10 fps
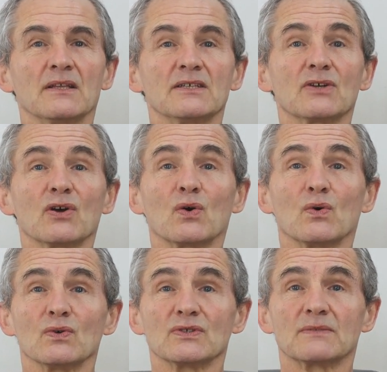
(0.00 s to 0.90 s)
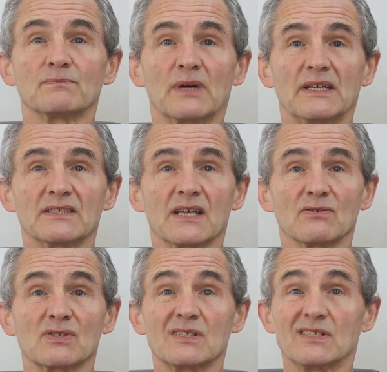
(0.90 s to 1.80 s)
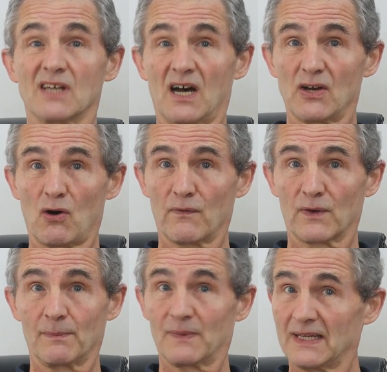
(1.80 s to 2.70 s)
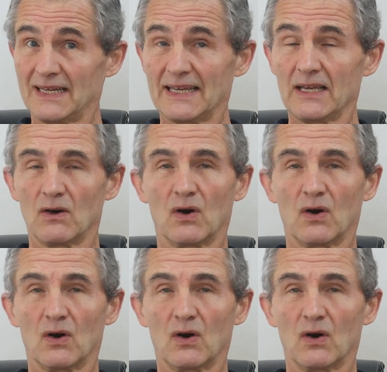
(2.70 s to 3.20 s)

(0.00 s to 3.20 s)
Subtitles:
This can cause brain cells to die off completely